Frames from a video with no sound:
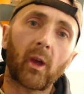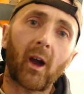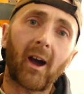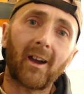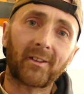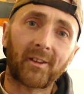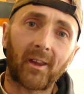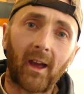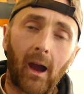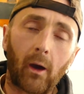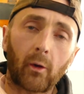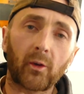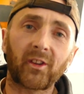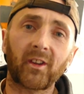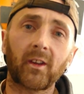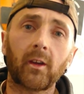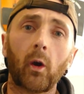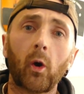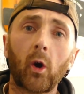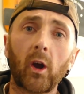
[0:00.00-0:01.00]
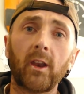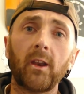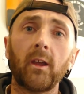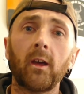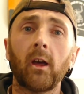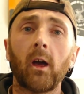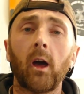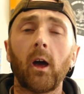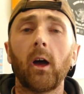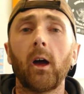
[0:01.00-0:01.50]
guys, how's it going?
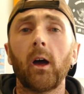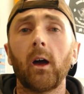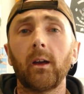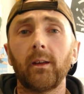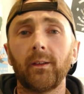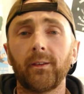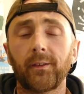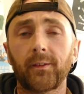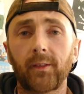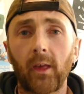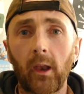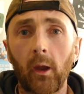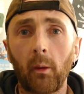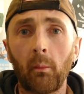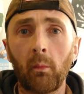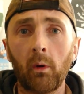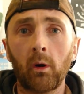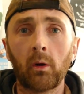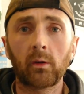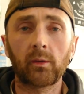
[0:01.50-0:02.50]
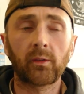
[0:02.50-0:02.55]
It's Denham.